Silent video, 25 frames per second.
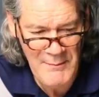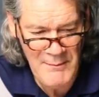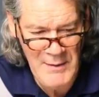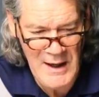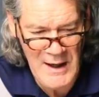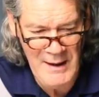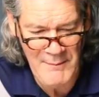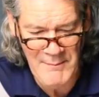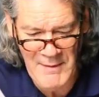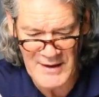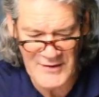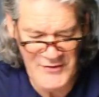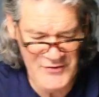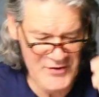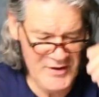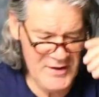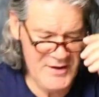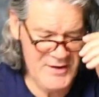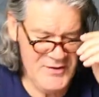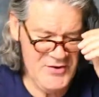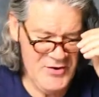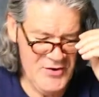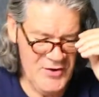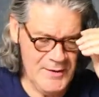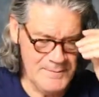I might send
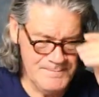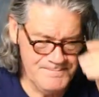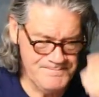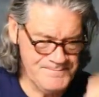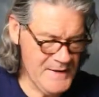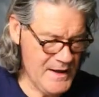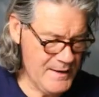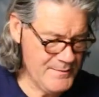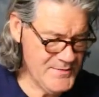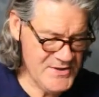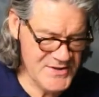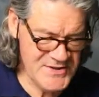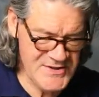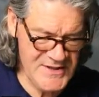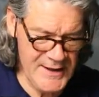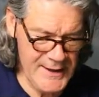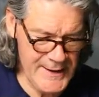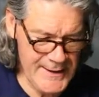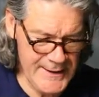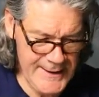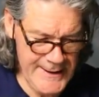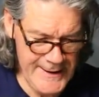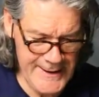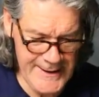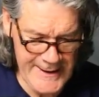it to you. I'm just
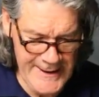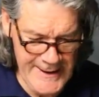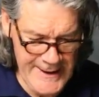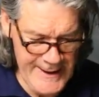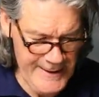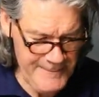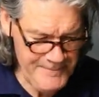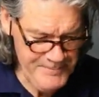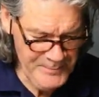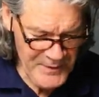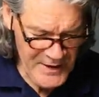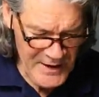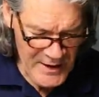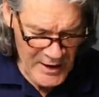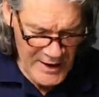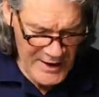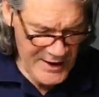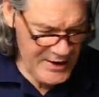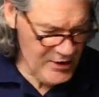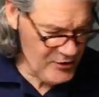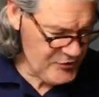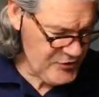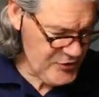that kind of guy. All right, here's